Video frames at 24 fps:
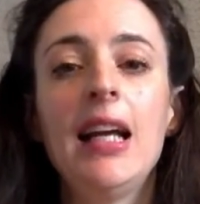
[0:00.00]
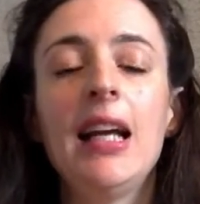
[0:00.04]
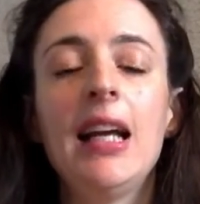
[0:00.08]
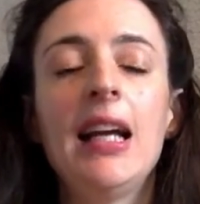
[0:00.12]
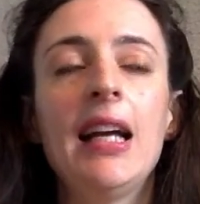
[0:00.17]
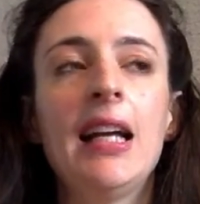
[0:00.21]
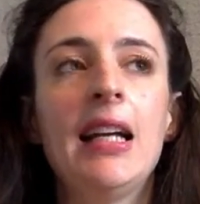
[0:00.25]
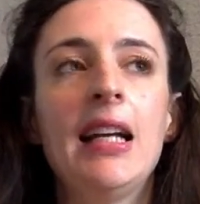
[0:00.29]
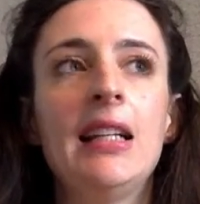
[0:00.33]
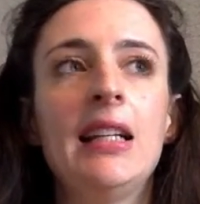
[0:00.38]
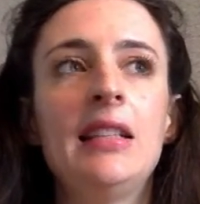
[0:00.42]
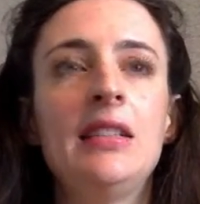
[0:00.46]

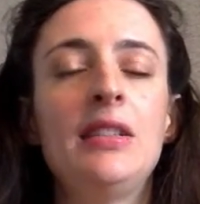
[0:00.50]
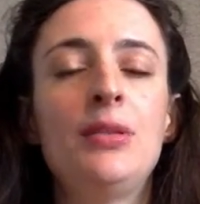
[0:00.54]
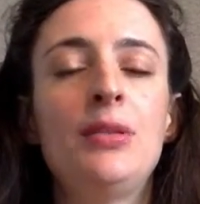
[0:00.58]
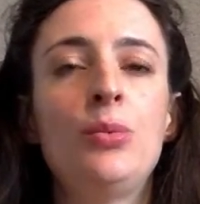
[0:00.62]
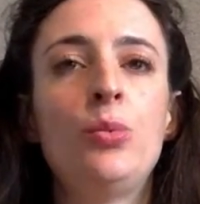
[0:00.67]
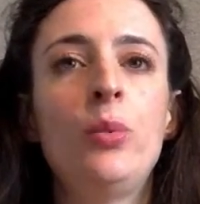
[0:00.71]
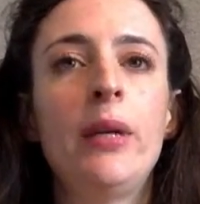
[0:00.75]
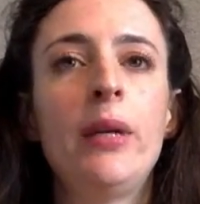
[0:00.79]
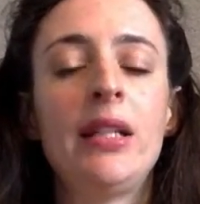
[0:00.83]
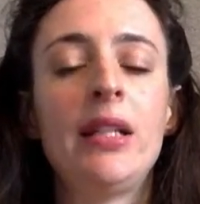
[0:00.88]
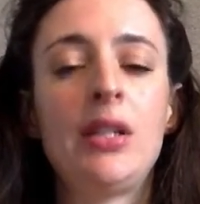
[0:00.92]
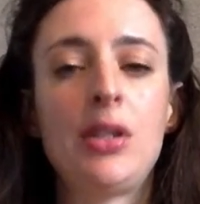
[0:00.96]
And
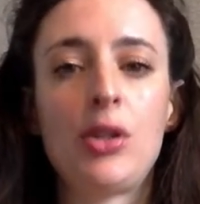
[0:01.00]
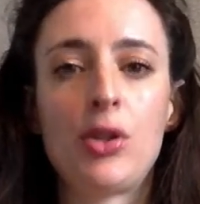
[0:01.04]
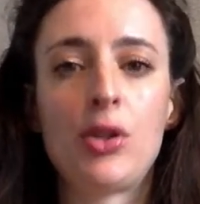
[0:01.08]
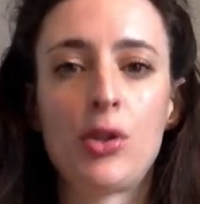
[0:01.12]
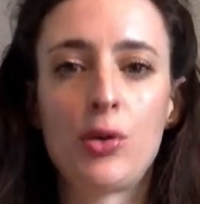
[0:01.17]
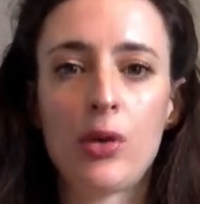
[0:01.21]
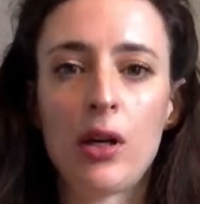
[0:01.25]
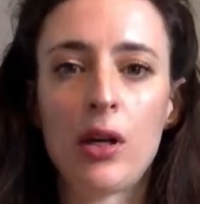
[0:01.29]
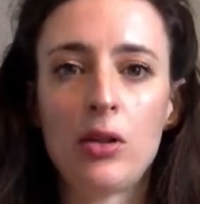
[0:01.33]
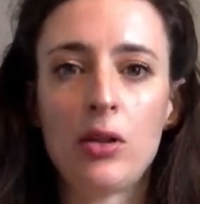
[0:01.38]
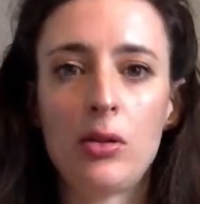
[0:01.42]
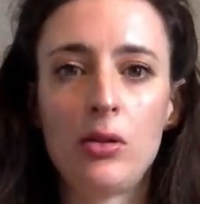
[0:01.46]
we
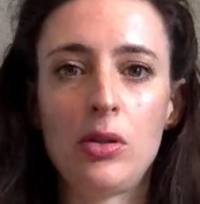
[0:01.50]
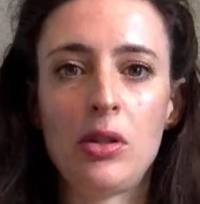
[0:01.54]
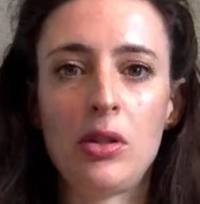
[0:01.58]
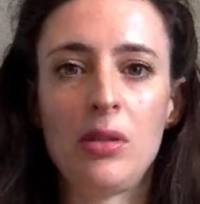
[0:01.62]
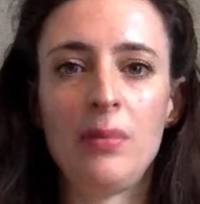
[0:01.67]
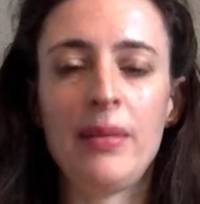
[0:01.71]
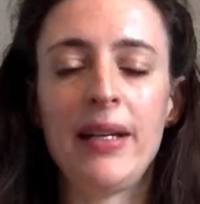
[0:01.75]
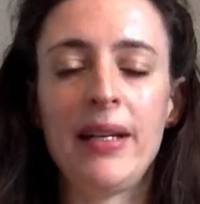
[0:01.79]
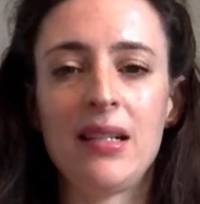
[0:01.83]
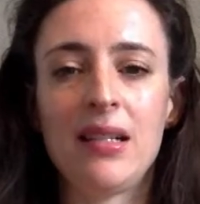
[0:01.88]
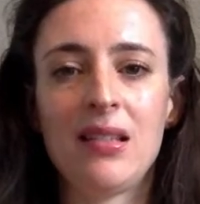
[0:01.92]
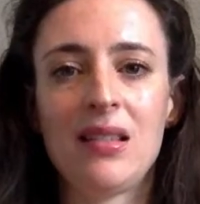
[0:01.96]
struggle to
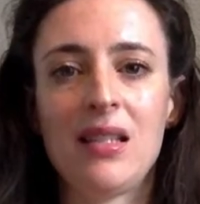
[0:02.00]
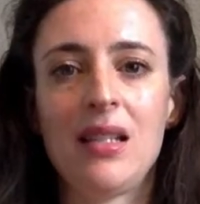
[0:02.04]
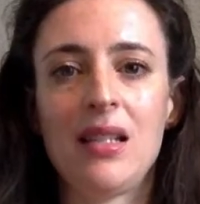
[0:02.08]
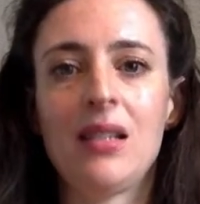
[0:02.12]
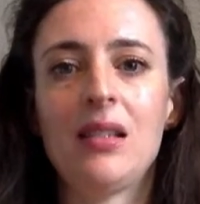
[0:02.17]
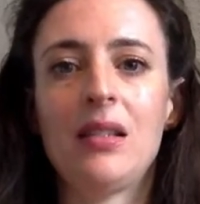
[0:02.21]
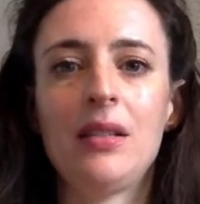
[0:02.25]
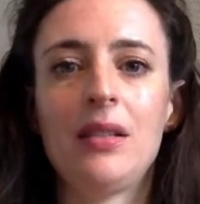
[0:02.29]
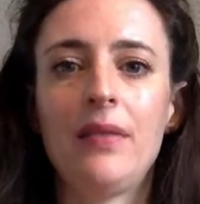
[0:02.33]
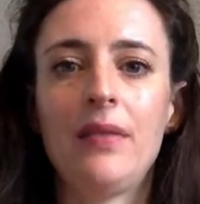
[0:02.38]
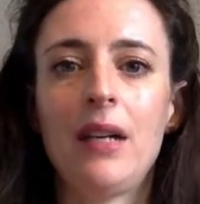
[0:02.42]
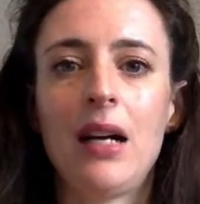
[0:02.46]
make
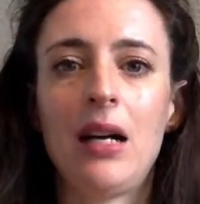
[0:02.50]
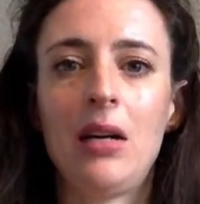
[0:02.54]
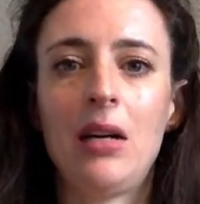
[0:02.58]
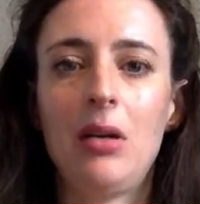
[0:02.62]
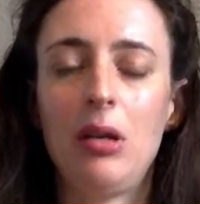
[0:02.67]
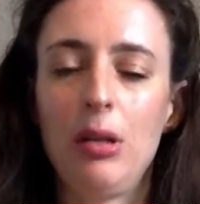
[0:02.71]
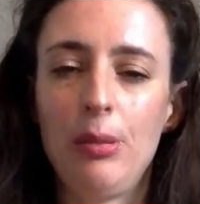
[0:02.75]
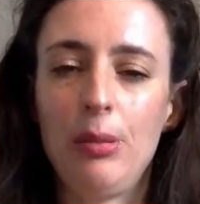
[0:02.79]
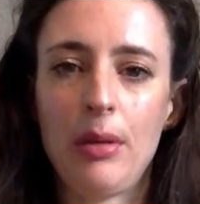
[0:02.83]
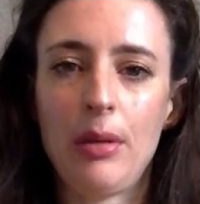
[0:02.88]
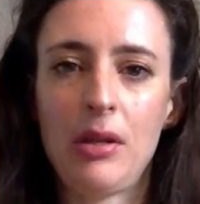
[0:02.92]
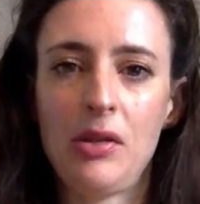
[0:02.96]
sense of our
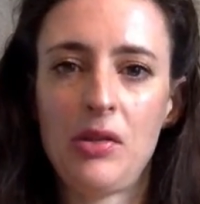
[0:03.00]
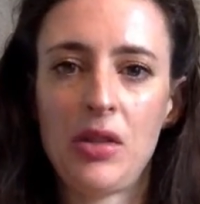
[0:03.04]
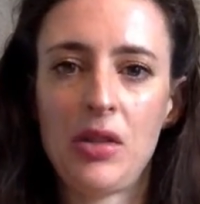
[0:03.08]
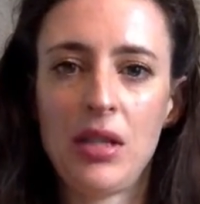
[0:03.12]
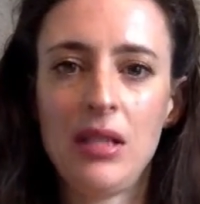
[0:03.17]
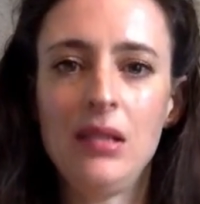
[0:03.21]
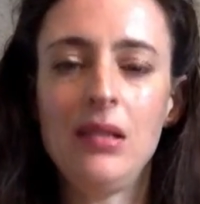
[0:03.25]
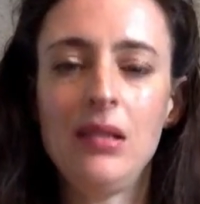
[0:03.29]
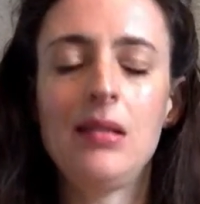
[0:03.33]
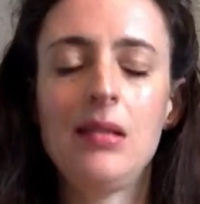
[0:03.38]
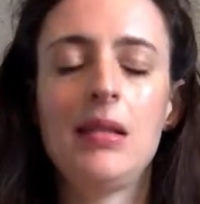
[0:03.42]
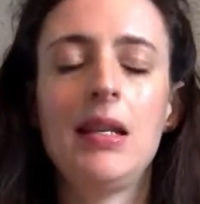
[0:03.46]

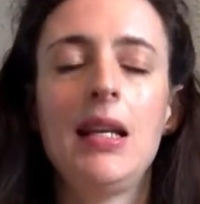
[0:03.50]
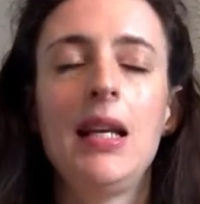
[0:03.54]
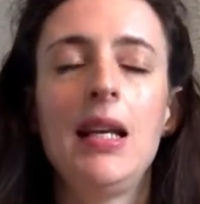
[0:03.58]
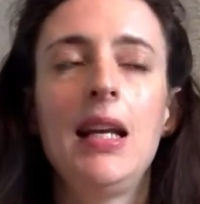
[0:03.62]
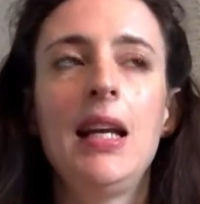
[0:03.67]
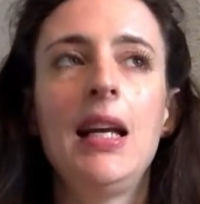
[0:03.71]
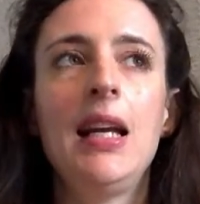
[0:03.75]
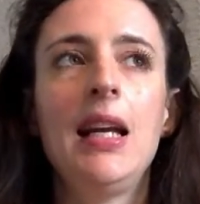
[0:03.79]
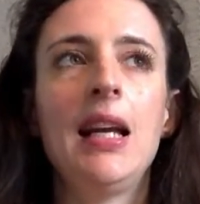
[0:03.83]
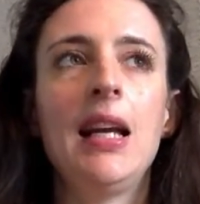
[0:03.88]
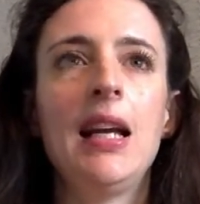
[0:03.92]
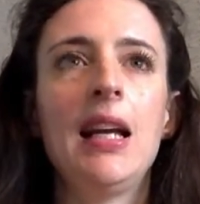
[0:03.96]
emotions.
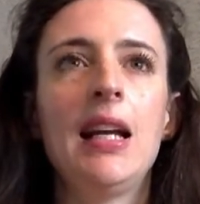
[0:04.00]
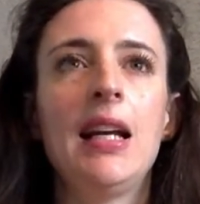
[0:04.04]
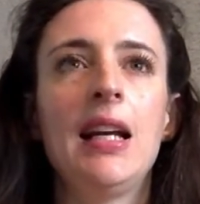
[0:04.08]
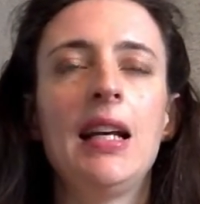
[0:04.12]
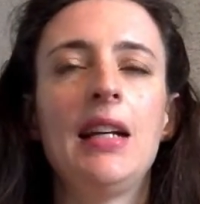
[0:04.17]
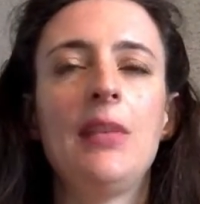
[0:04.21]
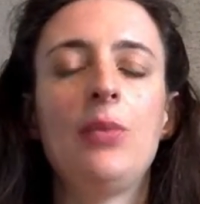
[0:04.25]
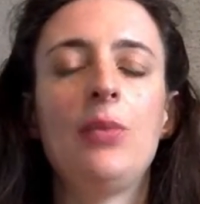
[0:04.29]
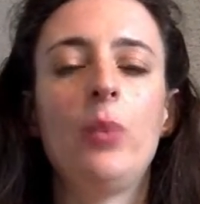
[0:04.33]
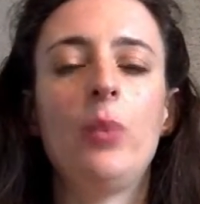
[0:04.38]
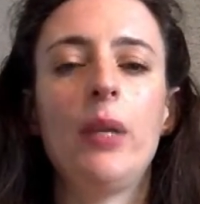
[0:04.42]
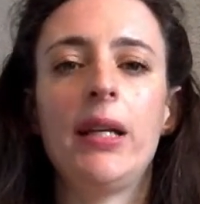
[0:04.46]

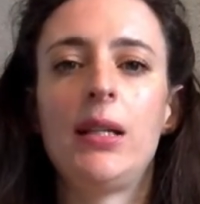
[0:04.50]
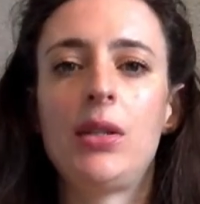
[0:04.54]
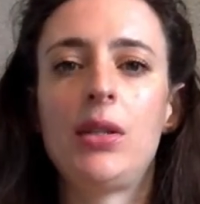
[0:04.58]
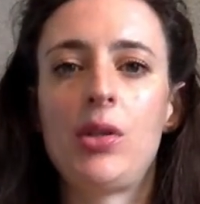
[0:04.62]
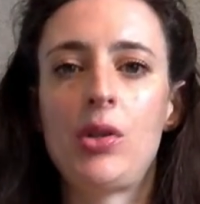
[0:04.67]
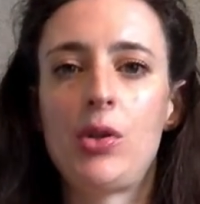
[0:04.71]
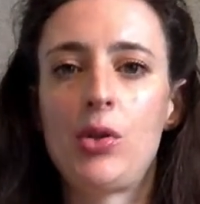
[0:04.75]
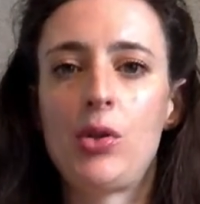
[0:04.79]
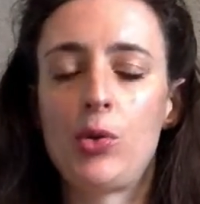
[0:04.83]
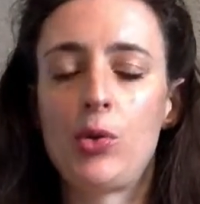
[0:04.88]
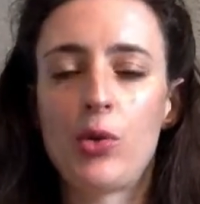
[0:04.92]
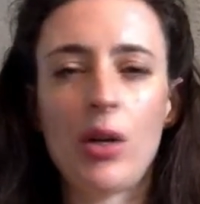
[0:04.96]
And we
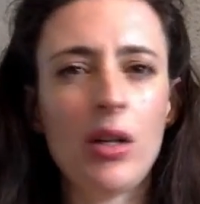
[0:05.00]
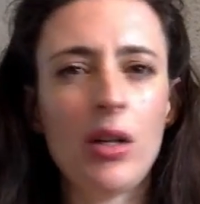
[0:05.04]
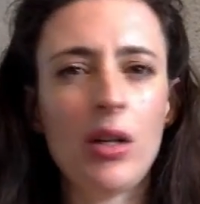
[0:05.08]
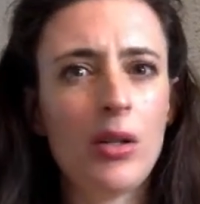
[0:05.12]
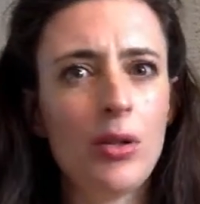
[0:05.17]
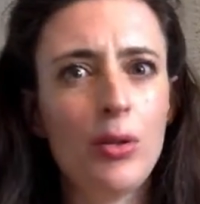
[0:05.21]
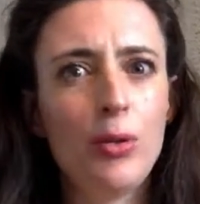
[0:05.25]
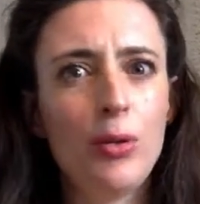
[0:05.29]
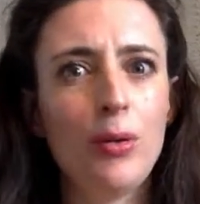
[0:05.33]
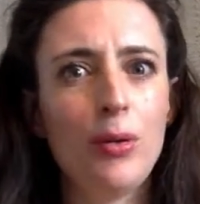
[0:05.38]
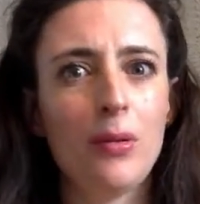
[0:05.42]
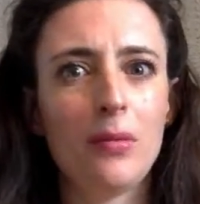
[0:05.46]

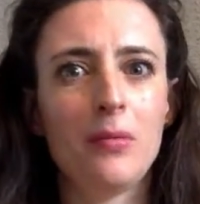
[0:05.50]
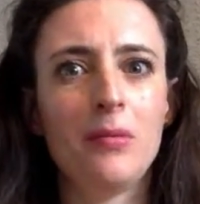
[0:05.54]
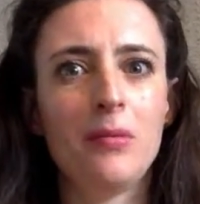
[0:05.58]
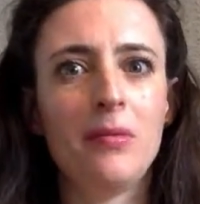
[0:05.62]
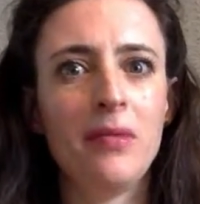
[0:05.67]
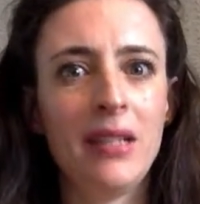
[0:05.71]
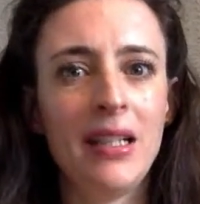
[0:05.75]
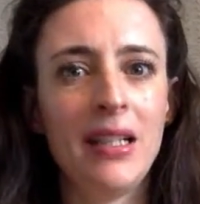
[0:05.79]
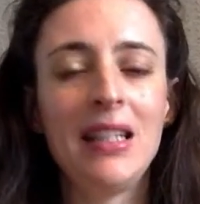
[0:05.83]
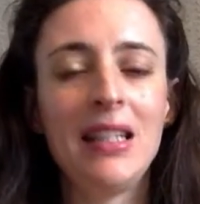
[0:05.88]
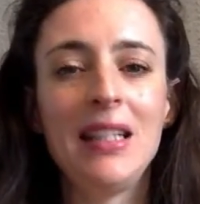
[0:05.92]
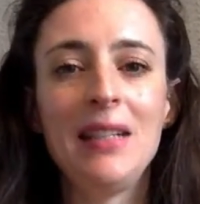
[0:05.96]
struggle
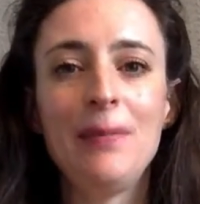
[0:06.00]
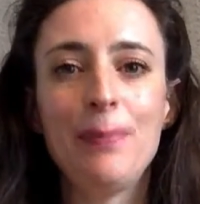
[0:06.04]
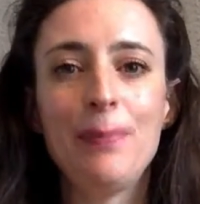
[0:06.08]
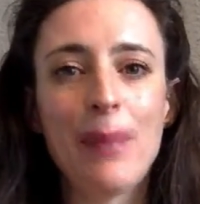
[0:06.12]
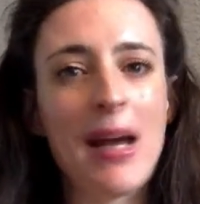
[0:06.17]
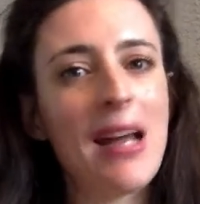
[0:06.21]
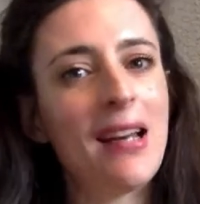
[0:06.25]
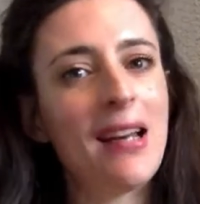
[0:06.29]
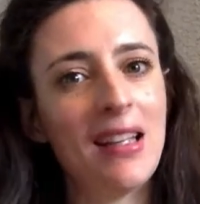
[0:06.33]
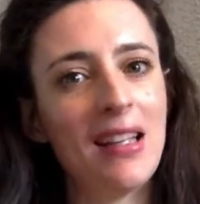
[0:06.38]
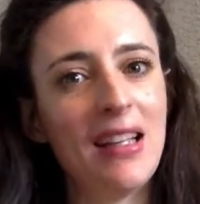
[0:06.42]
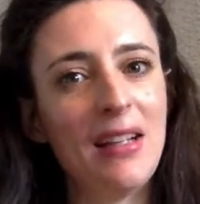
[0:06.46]
really
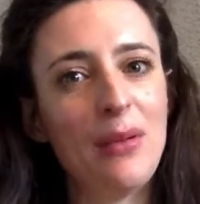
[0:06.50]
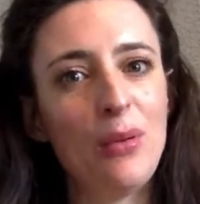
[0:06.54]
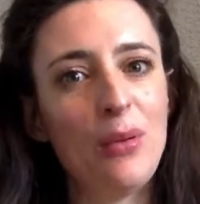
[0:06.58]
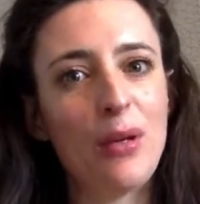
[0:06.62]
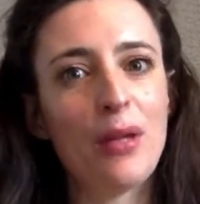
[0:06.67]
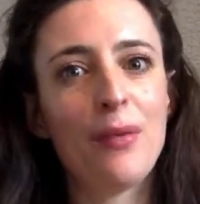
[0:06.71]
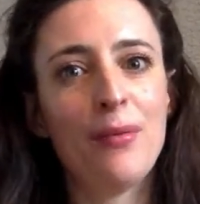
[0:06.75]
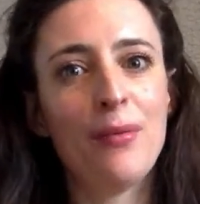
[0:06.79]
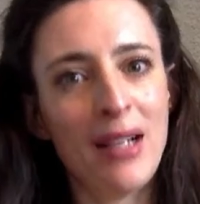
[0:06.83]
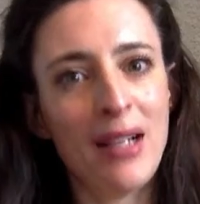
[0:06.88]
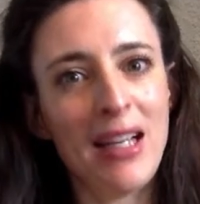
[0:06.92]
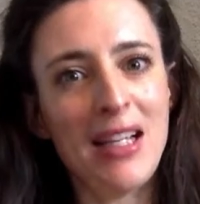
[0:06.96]
badly
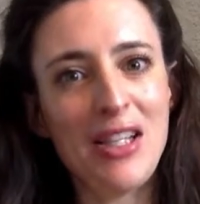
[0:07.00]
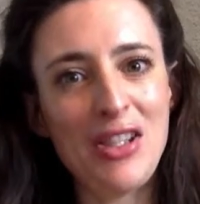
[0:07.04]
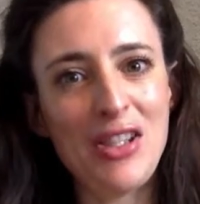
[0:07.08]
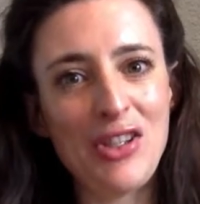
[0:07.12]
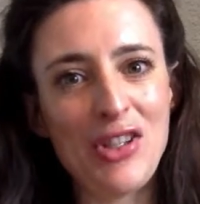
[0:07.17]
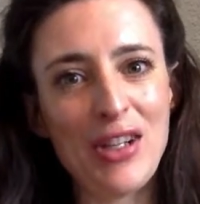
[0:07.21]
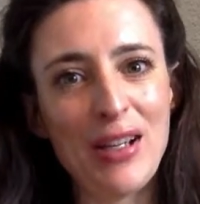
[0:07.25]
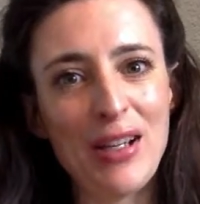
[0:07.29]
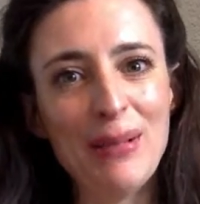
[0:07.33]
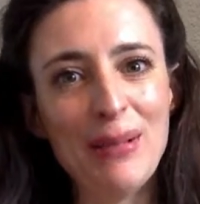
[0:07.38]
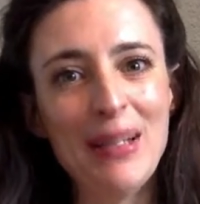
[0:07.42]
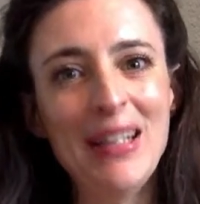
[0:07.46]
with
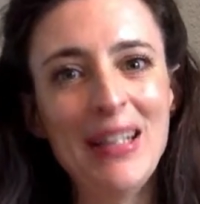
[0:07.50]
relationship.